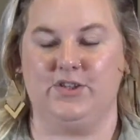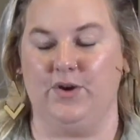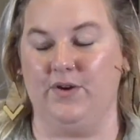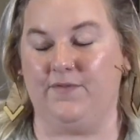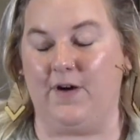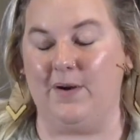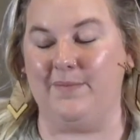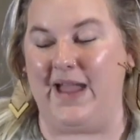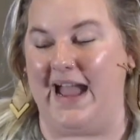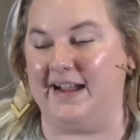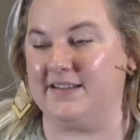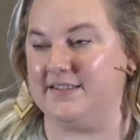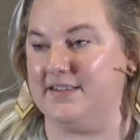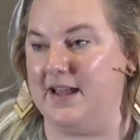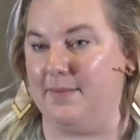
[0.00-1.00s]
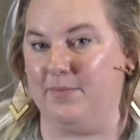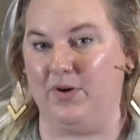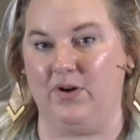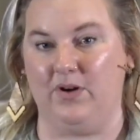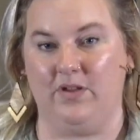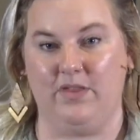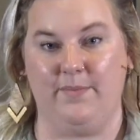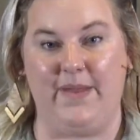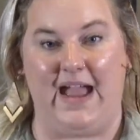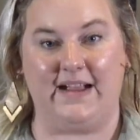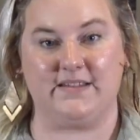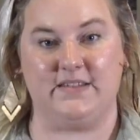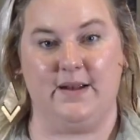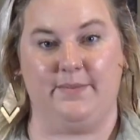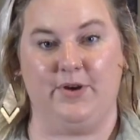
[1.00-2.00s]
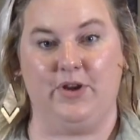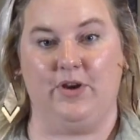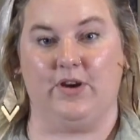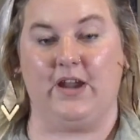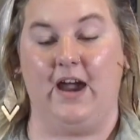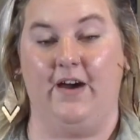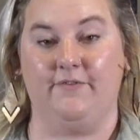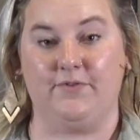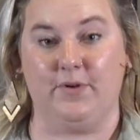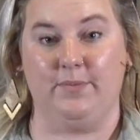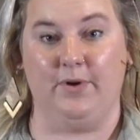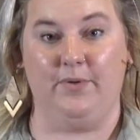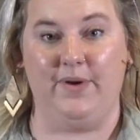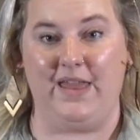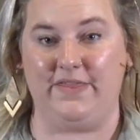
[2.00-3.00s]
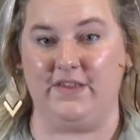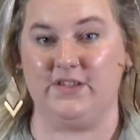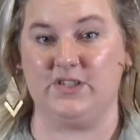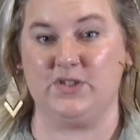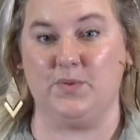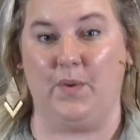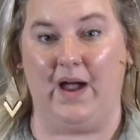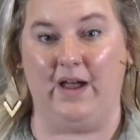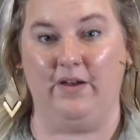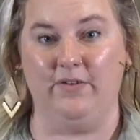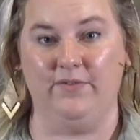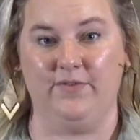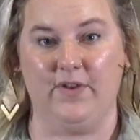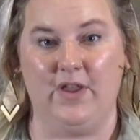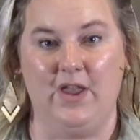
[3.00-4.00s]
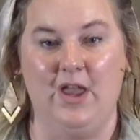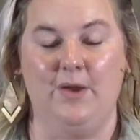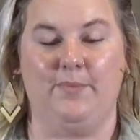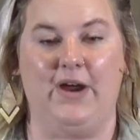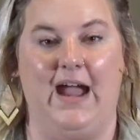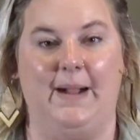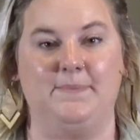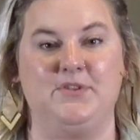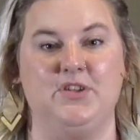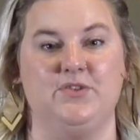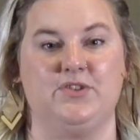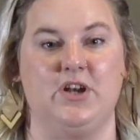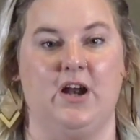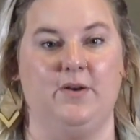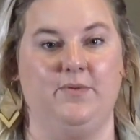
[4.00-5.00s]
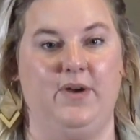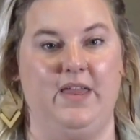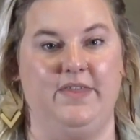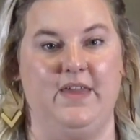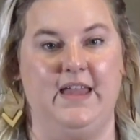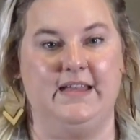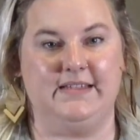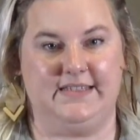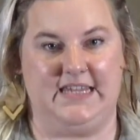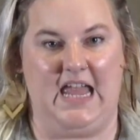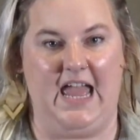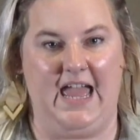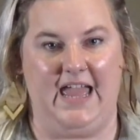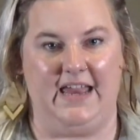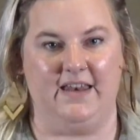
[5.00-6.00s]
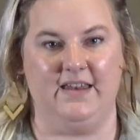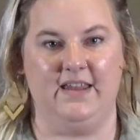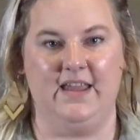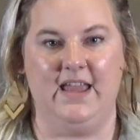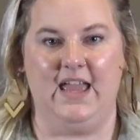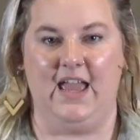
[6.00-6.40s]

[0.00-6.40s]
So if our max number or the max number you're comfortable with is 12, perhaps you start with 10.